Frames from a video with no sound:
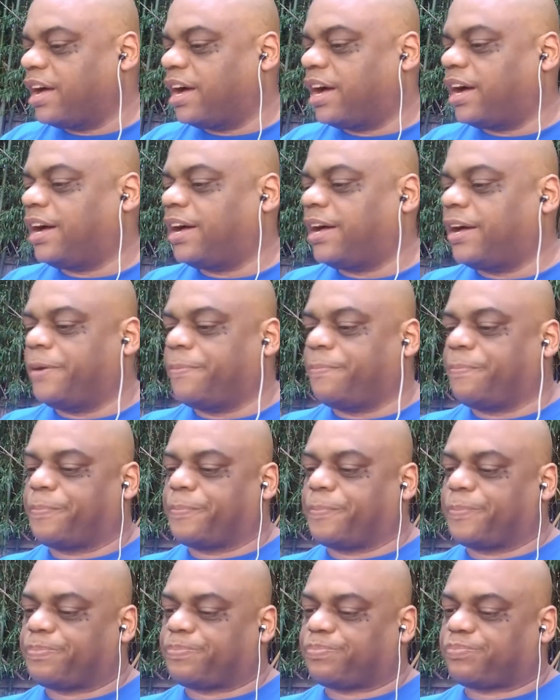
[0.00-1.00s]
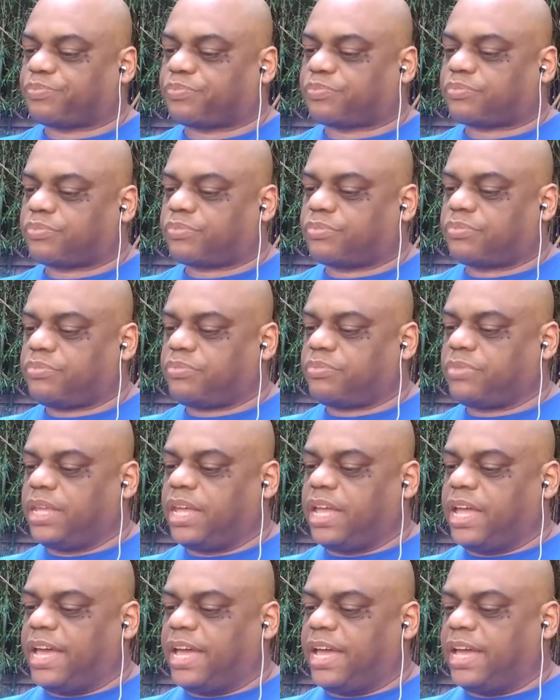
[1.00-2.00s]
Um,
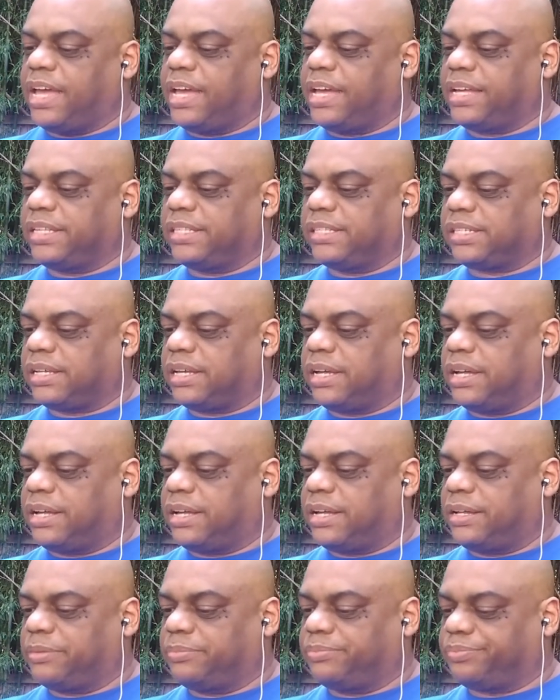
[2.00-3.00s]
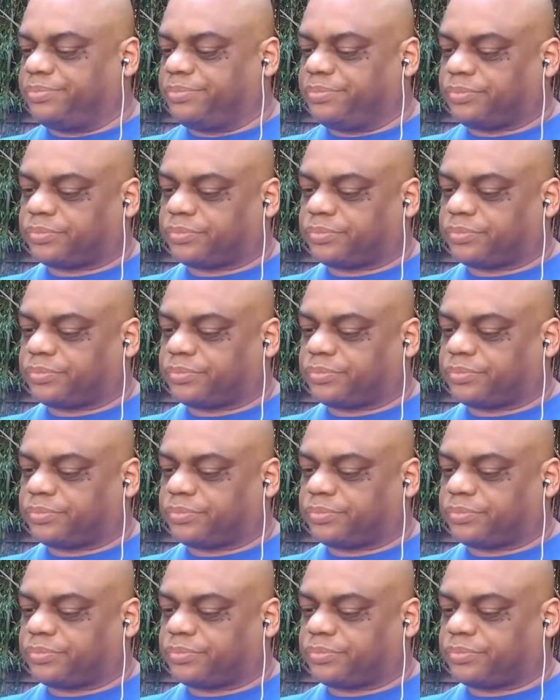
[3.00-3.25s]
and um,